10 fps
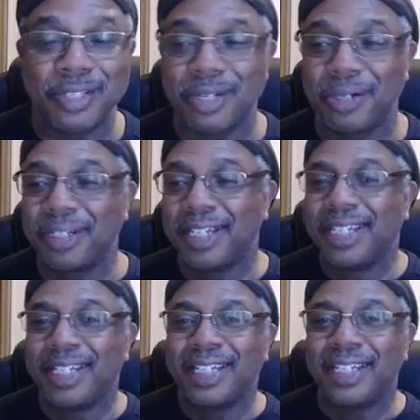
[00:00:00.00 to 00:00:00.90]
So
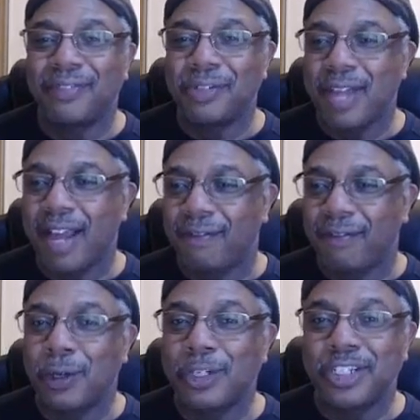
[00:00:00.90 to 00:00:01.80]
if you have
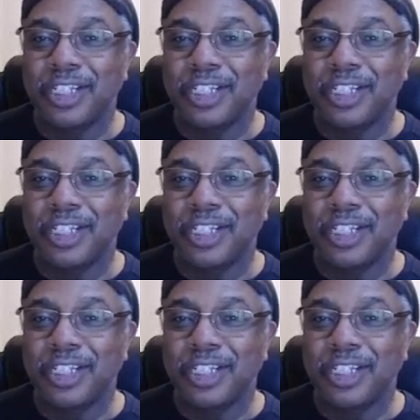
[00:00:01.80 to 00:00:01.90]
virgin